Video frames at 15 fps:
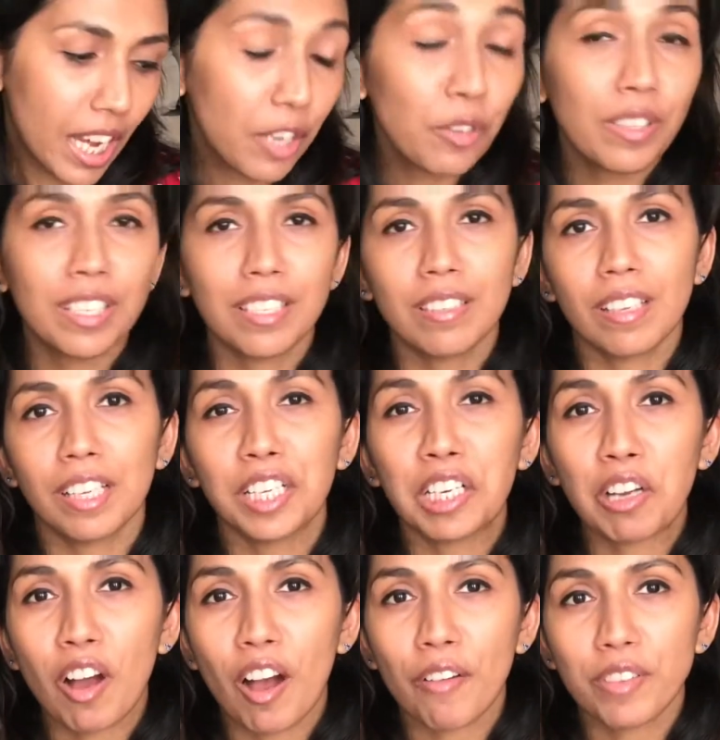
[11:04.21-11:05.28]
I know this is a
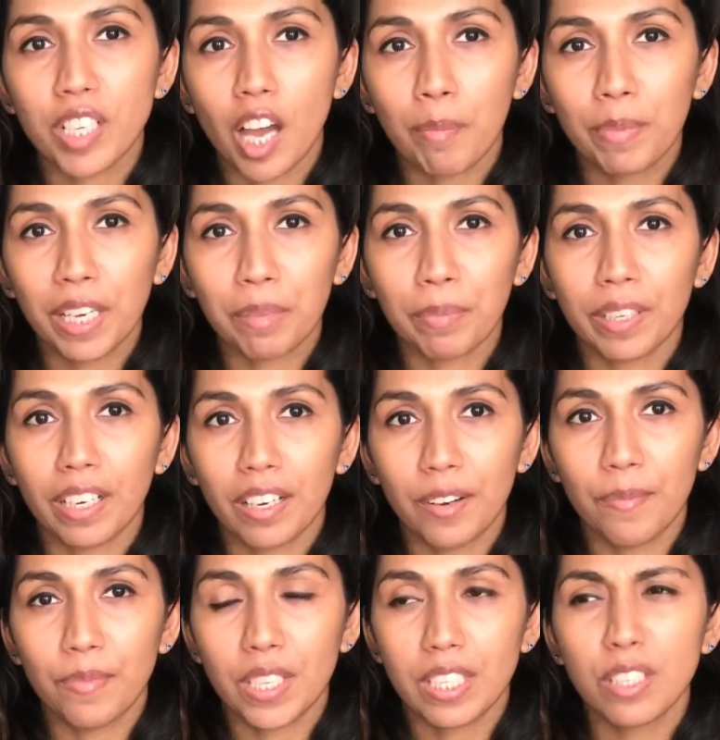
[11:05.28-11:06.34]
little off topic, but
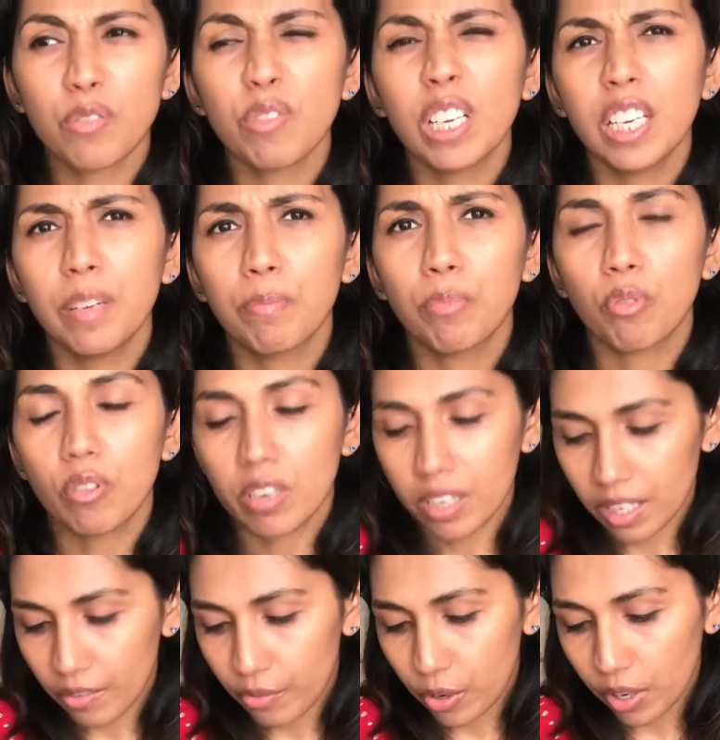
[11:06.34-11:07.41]
this is really
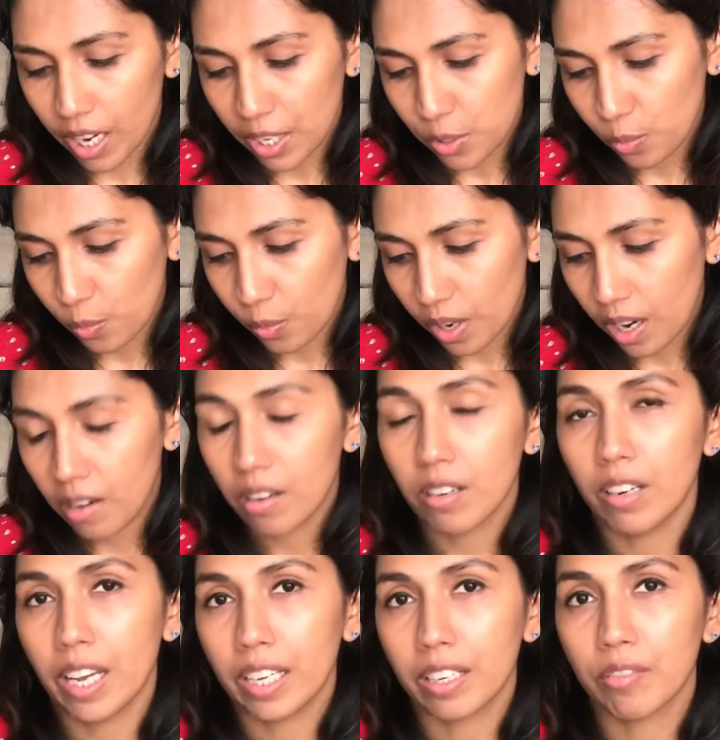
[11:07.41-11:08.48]
important if you guys are
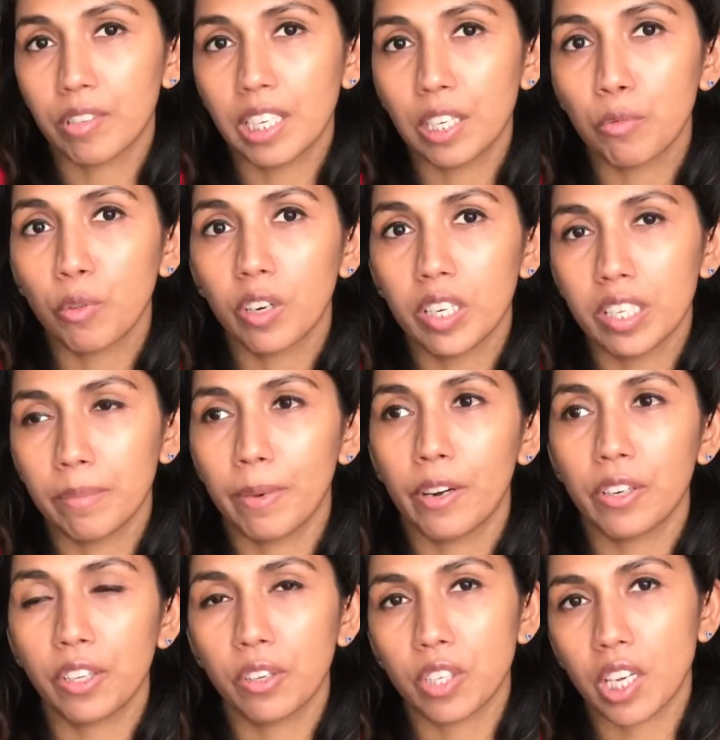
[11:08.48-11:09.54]
like really worried
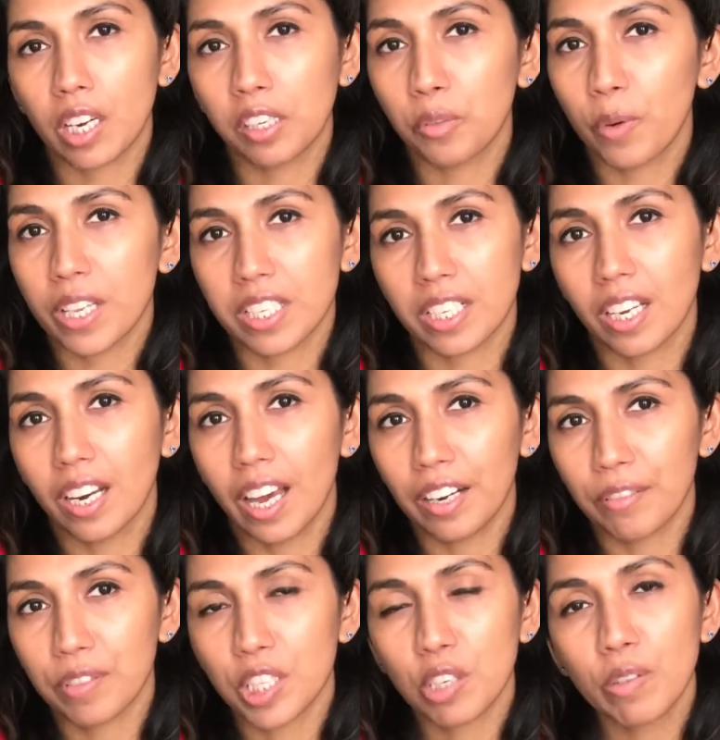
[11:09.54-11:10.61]
about your toddler watching a lot
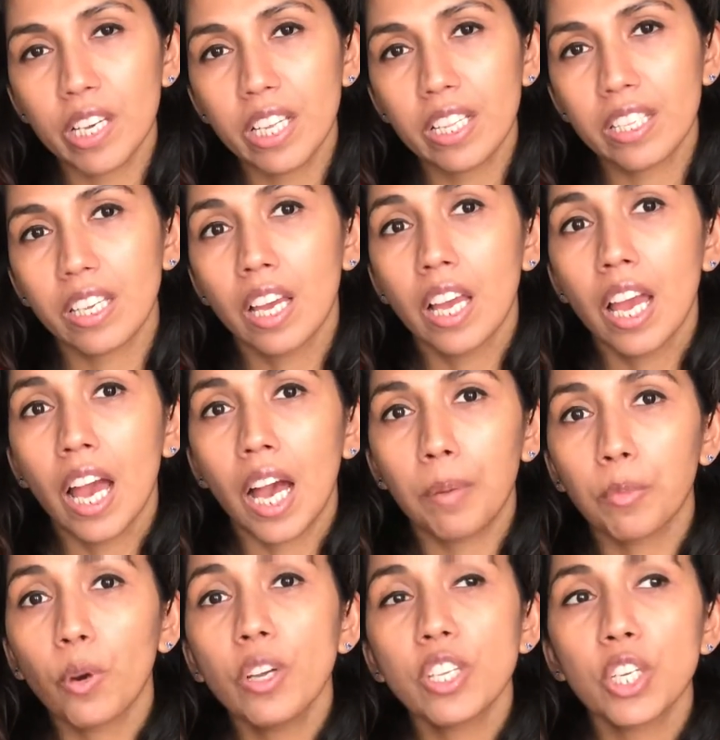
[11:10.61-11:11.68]
of screens.
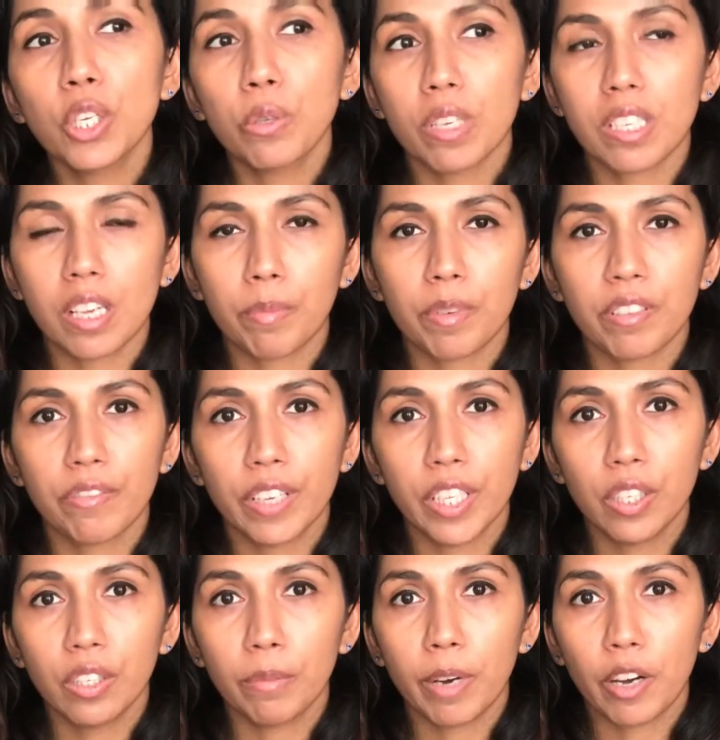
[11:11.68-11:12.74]
I'm going to do a separate
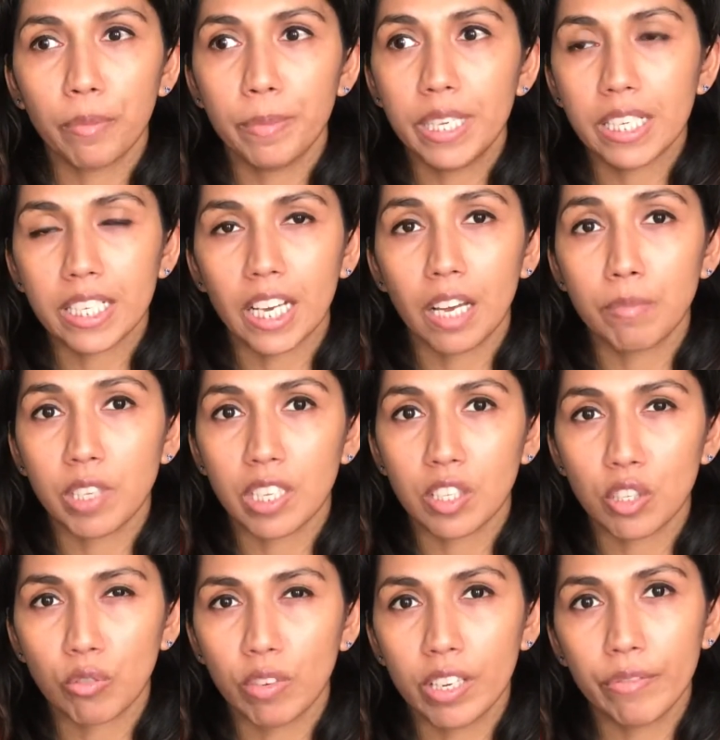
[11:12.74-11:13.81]
video about meal times and
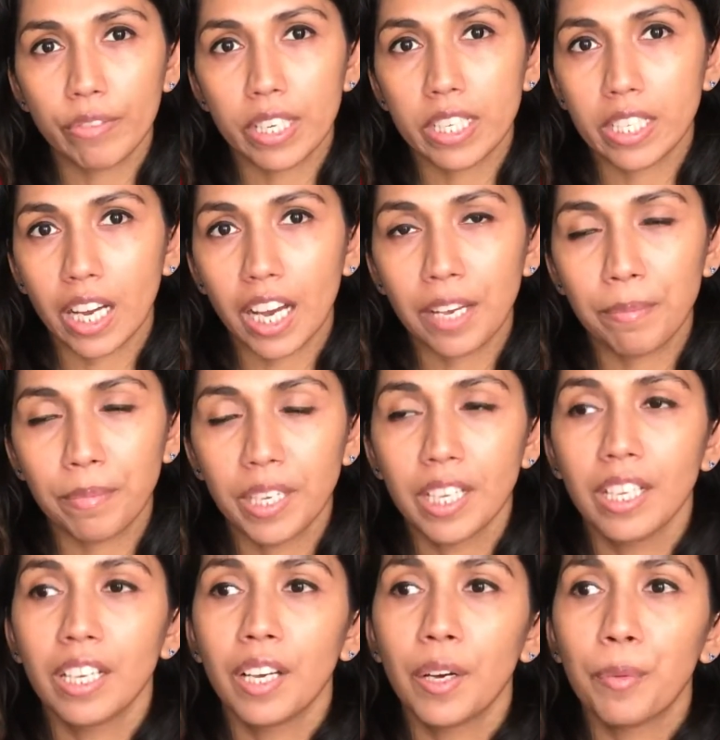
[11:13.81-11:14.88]
screen free time,
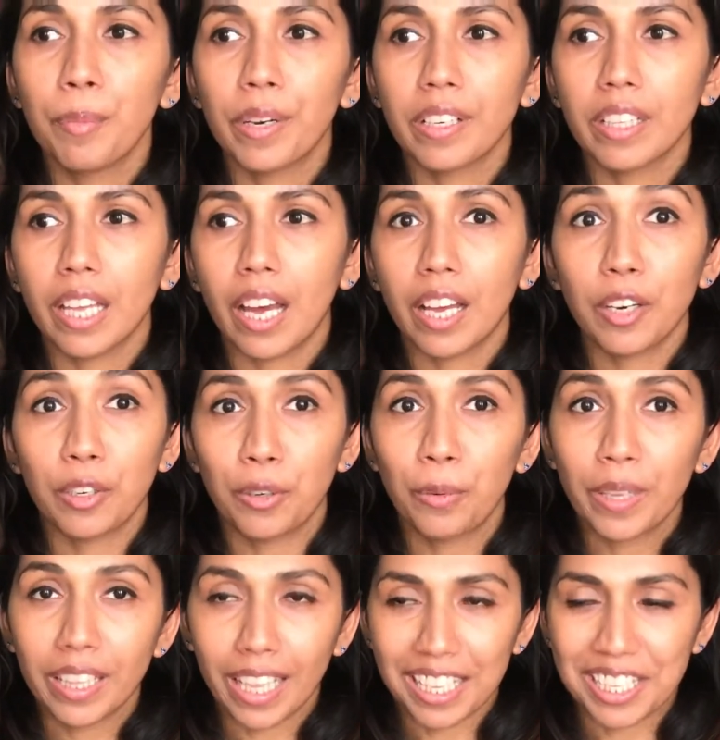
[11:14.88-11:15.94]
but I don't know
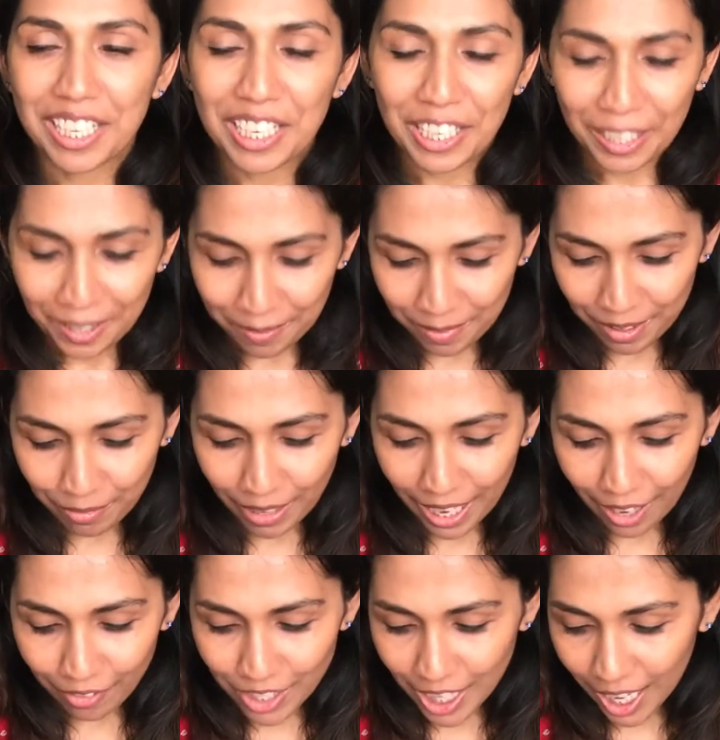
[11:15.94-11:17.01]
when that's going to come, if I
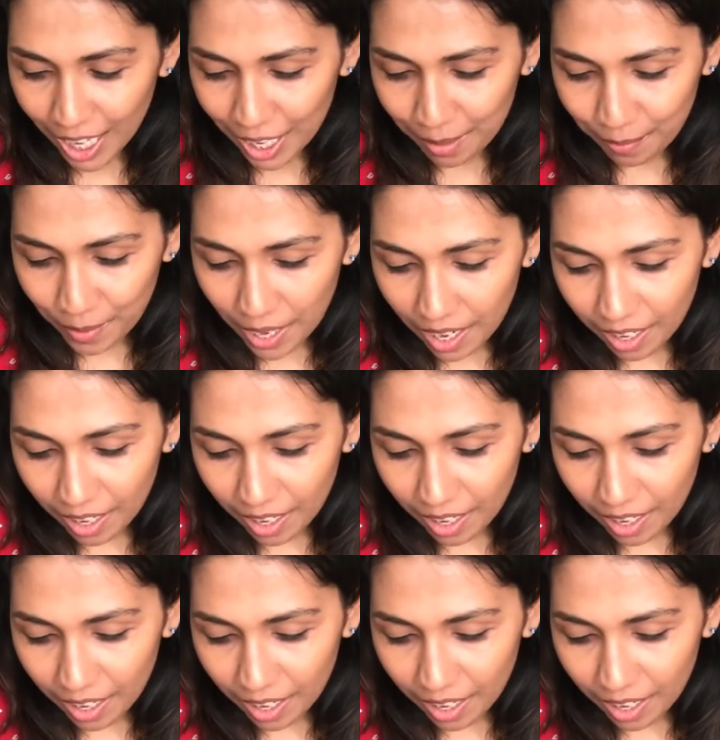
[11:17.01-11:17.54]
have time.